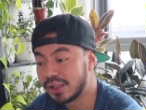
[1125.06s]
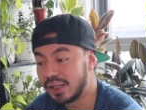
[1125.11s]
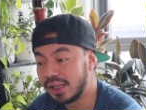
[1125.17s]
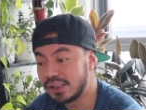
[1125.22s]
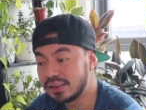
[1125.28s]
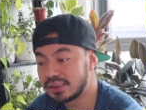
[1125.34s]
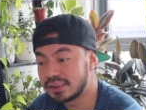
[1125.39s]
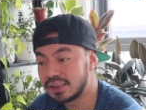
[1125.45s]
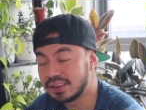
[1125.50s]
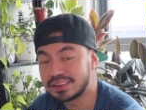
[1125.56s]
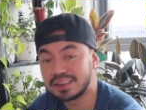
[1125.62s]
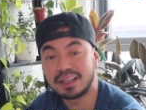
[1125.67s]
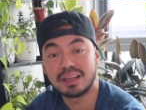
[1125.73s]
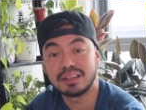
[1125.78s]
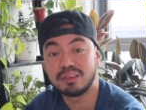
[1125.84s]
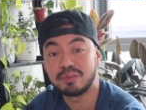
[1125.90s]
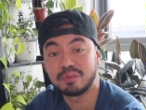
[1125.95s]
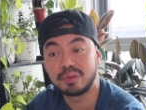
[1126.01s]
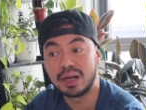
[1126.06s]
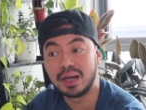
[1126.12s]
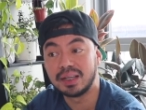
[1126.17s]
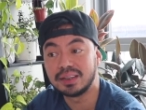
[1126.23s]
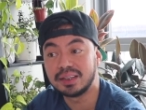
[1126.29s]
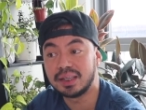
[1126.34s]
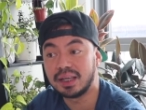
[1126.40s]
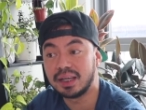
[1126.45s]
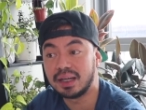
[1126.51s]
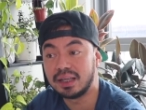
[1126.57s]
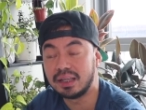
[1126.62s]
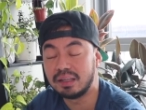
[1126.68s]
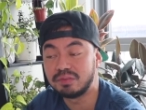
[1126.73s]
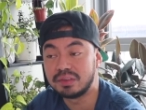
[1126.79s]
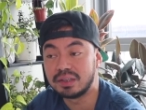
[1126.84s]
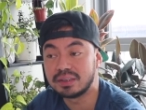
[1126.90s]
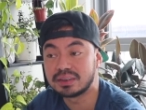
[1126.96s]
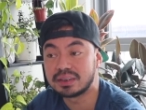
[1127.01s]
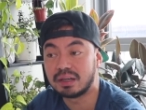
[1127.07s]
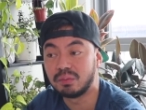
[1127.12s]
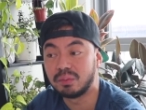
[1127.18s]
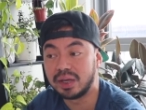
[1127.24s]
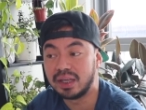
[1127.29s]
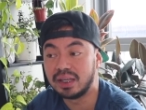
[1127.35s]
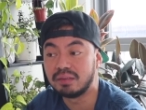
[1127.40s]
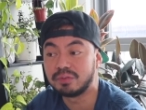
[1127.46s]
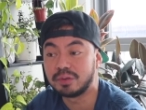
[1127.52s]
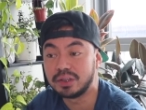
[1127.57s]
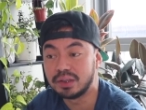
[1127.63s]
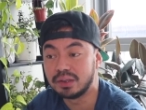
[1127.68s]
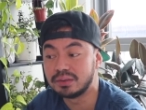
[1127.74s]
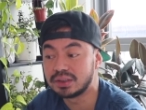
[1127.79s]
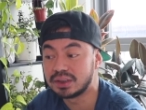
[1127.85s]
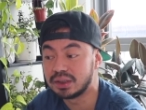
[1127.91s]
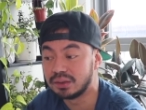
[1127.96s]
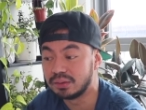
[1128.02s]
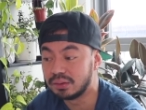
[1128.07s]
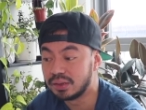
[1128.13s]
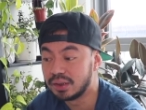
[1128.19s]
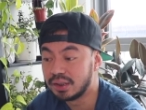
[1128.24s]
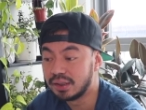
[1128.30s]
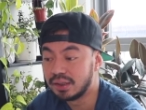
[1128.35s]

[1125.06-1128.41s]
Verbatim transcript: it's it's a lot of fun uh, if there's a way for you to